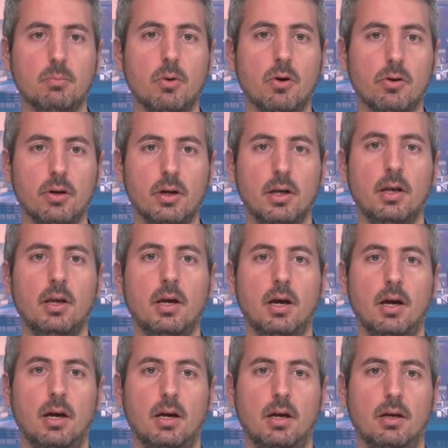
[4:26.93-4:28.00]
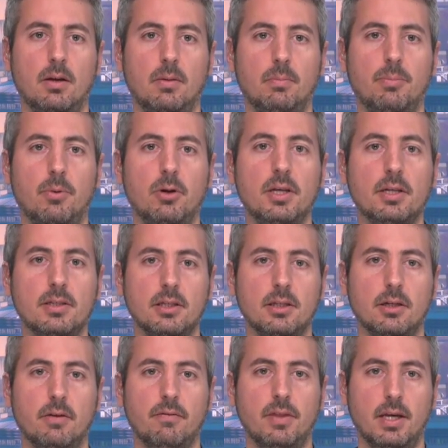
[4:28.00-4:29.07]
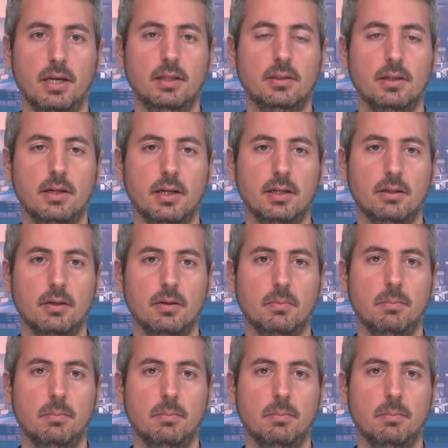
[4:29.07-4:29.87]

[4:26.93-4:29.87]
more um, policing of the internet um,